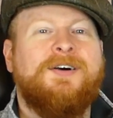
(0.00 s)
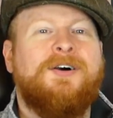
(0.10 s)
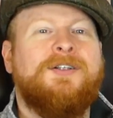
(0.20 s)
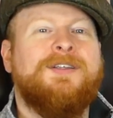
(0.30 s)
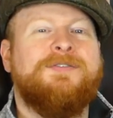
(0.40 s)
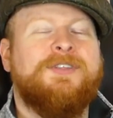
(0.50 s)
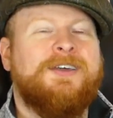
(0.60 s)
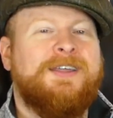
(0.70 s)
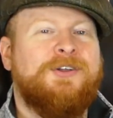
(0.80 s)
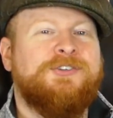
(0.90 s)
all of
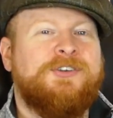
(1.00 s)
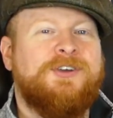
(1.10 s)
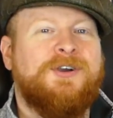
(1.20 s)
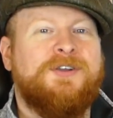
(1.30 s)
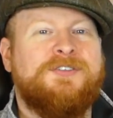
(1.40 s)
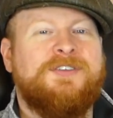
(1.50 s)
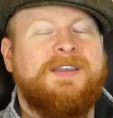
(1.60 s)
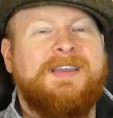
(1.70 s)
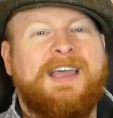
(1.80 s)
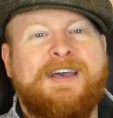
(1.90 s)
the Hilton cards
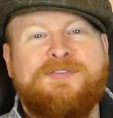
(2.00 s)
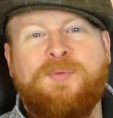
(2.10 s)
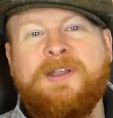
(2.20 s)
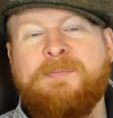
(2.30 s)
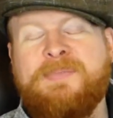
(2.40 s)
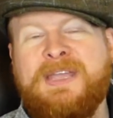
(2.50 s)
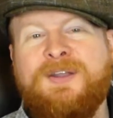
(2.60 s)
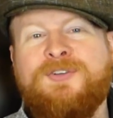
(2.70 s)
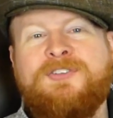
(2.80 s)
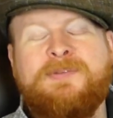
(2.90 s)
have what
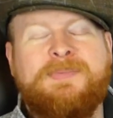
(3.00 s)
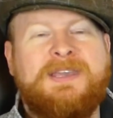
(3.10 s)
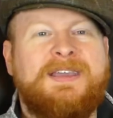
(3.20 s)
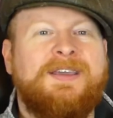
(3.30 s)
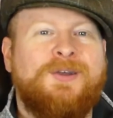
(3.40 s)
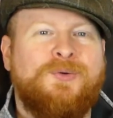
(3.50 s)
appears to be